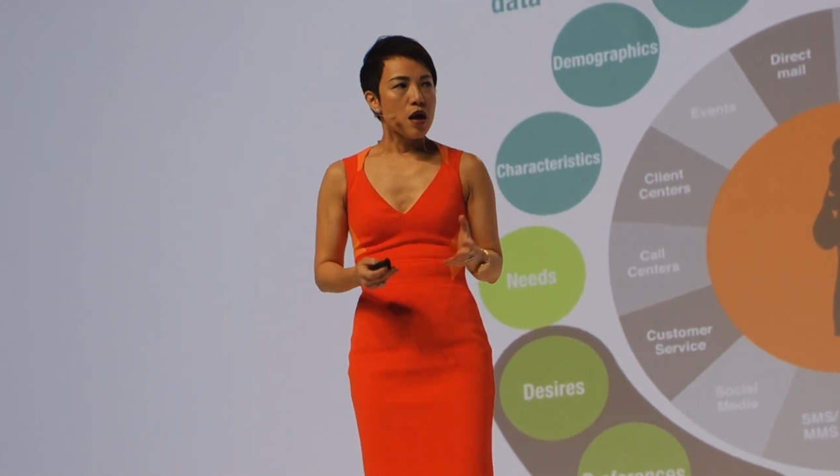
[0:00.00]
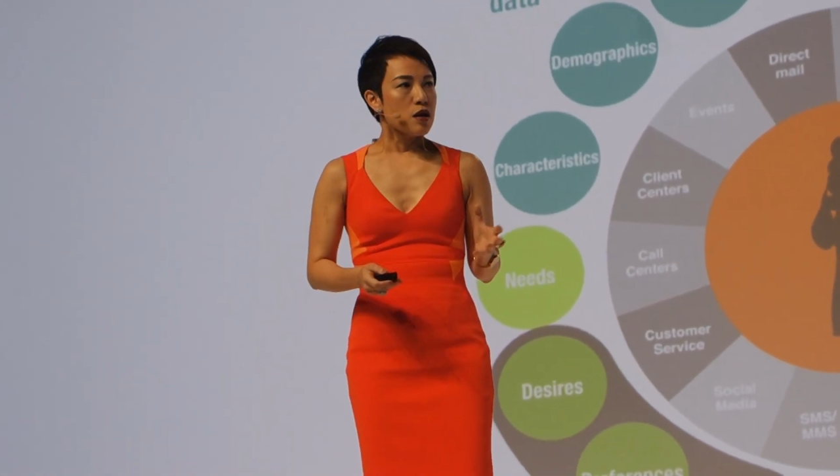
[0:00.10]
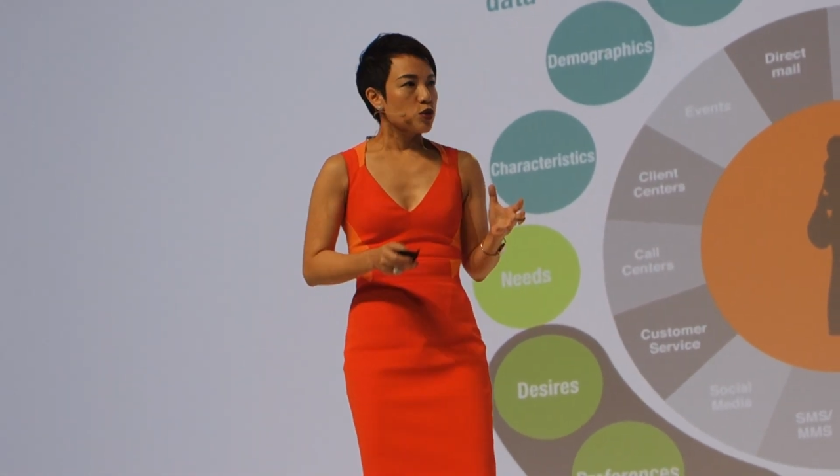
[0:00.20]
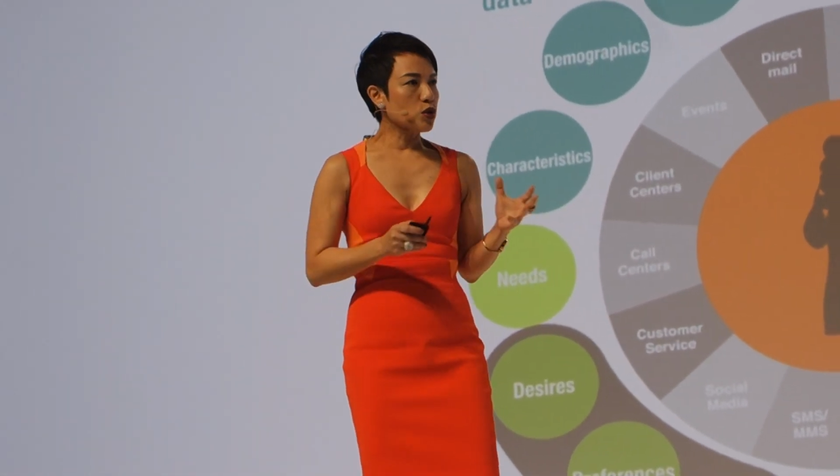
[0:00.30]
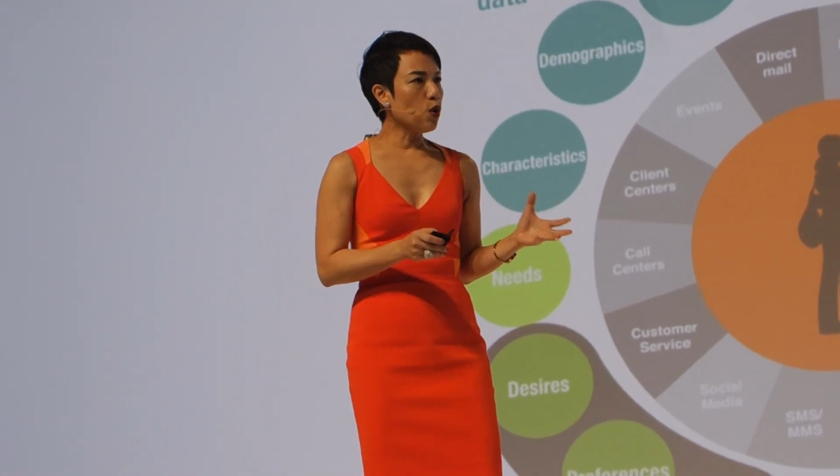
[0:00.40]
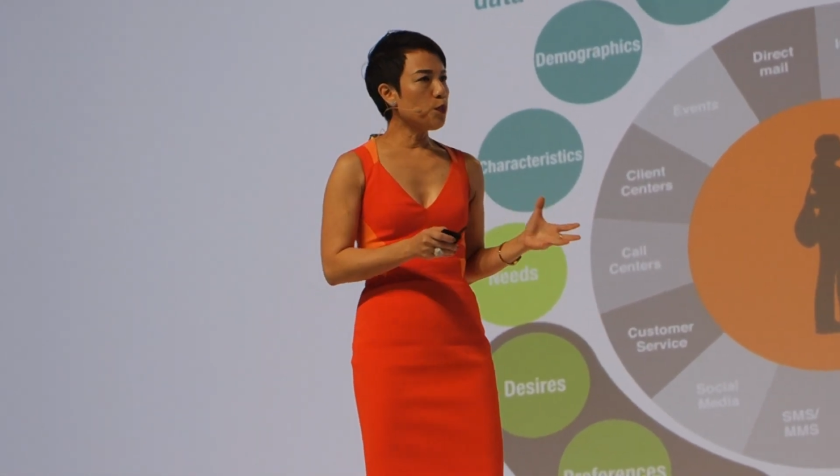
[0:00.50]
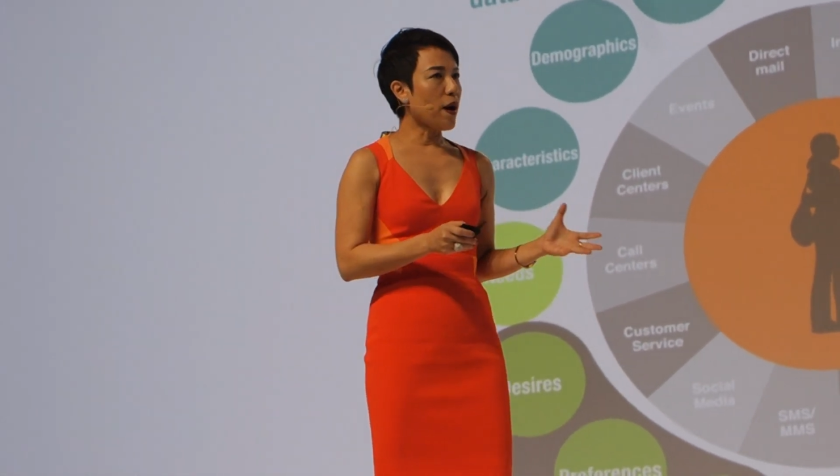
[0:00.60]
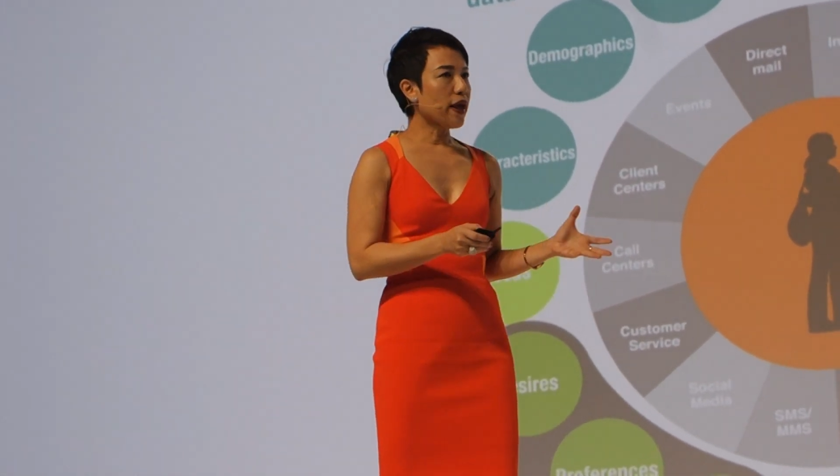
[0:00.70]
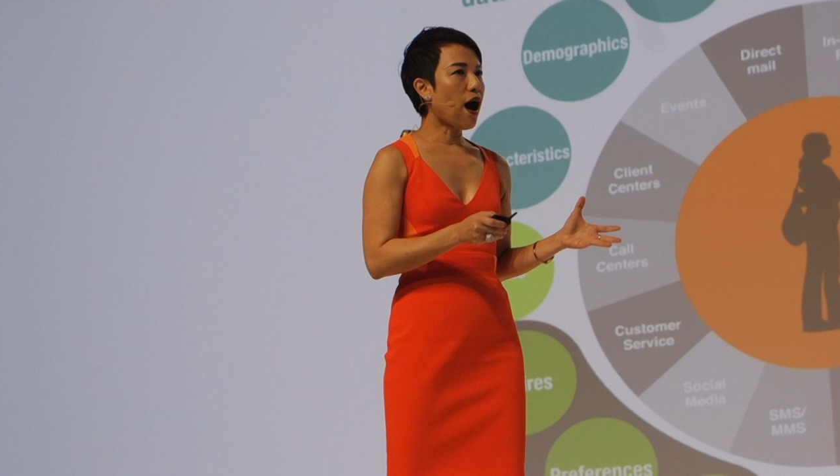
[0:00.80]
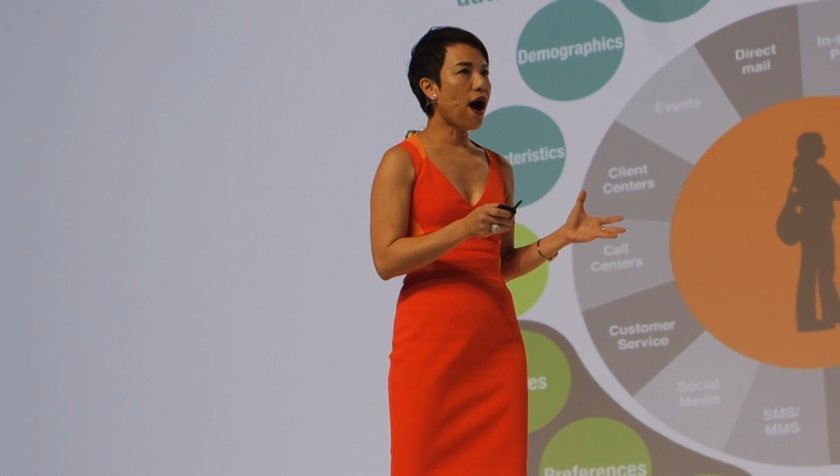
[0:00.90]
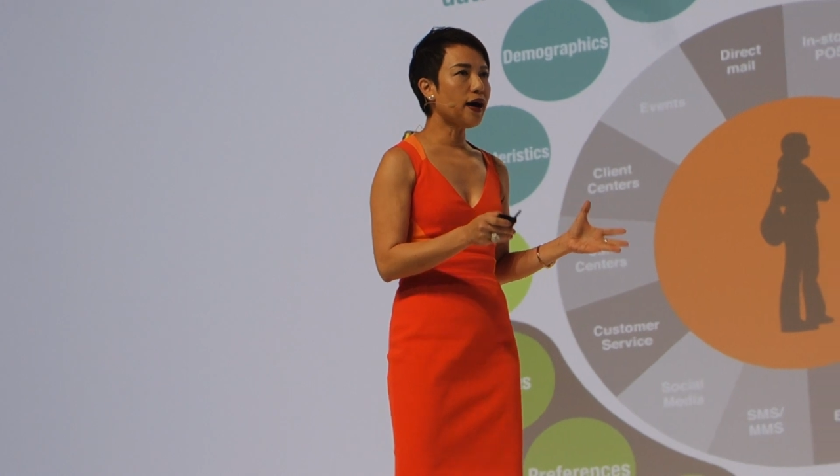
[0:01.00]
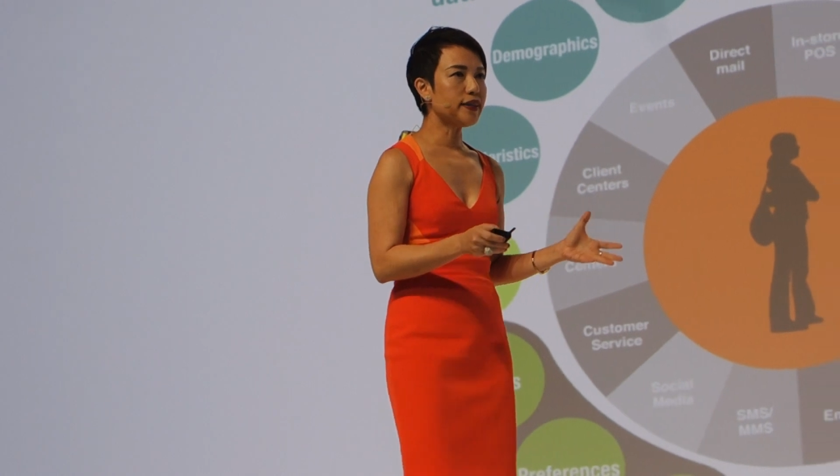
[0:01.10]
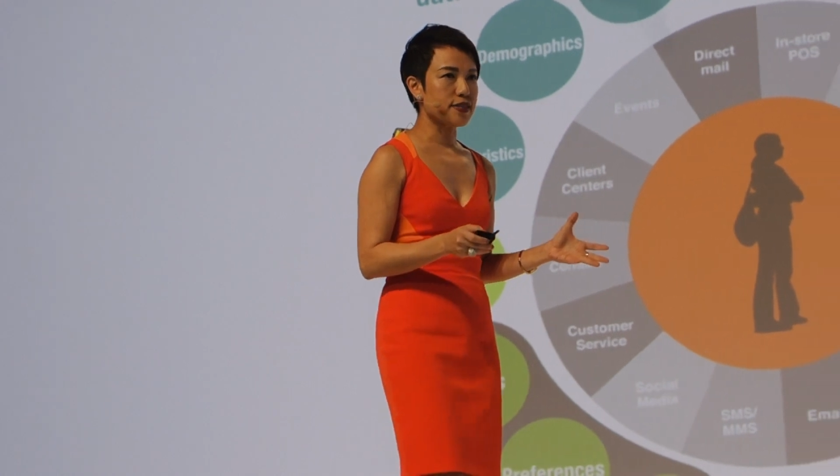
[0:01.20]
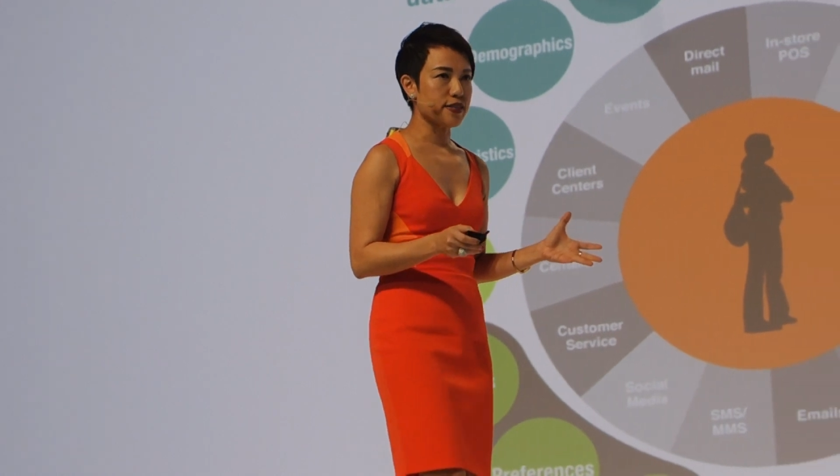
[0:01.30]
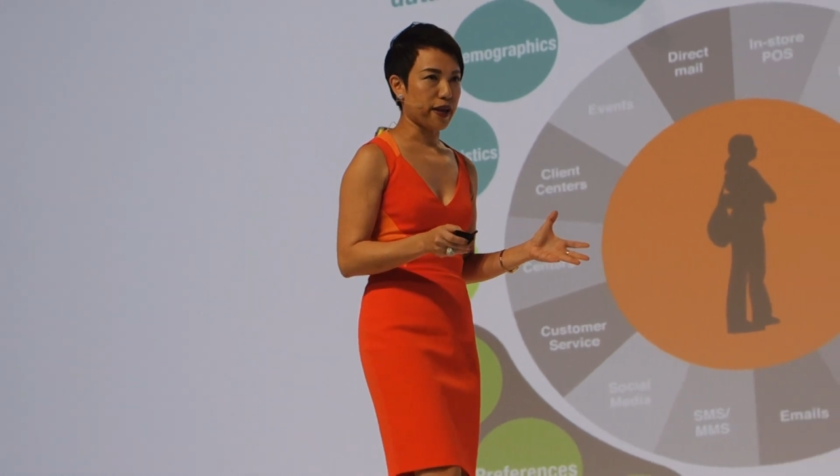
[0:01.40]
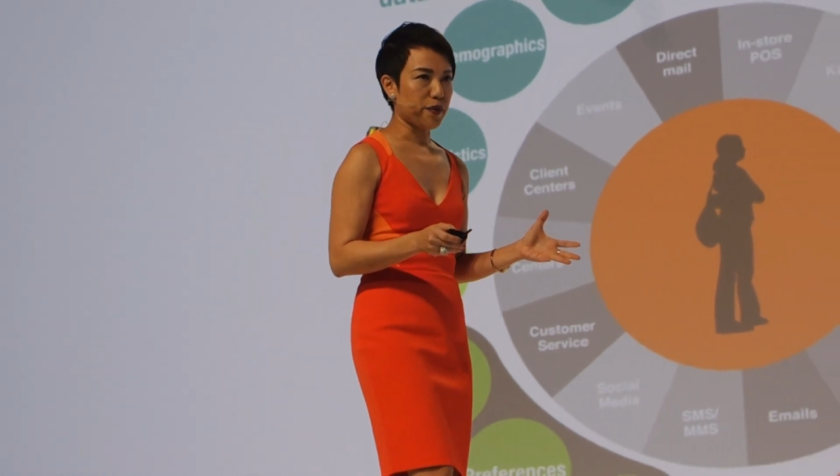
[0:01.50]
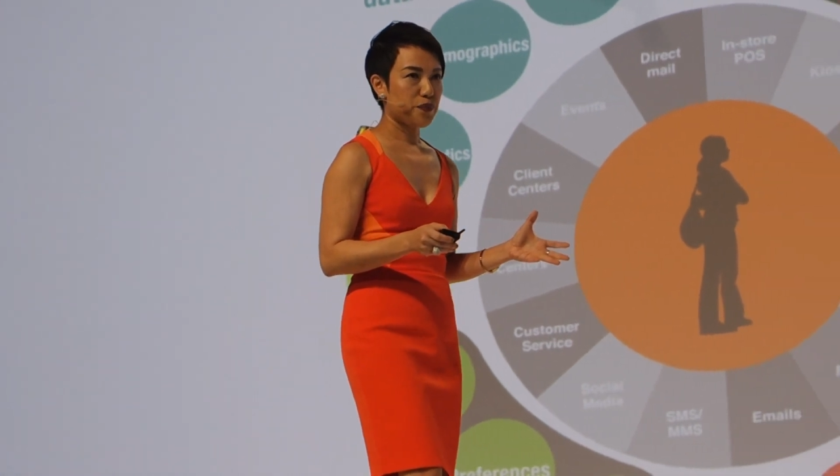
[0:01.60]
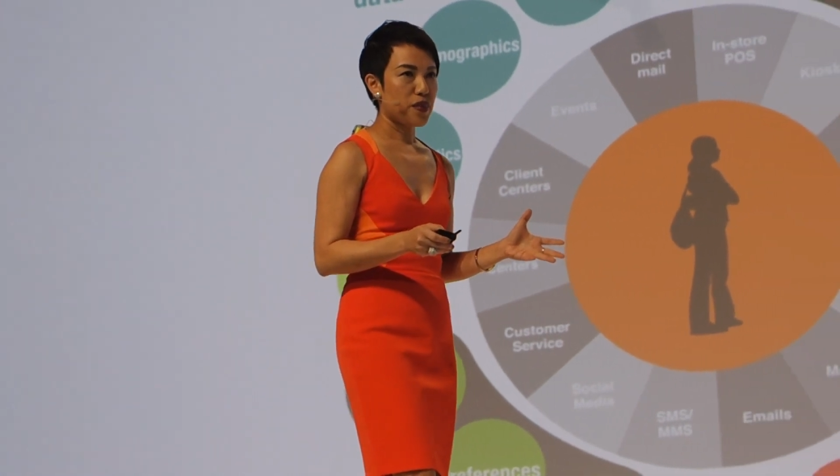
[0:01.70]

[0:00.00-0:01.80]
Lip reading: So by harnessing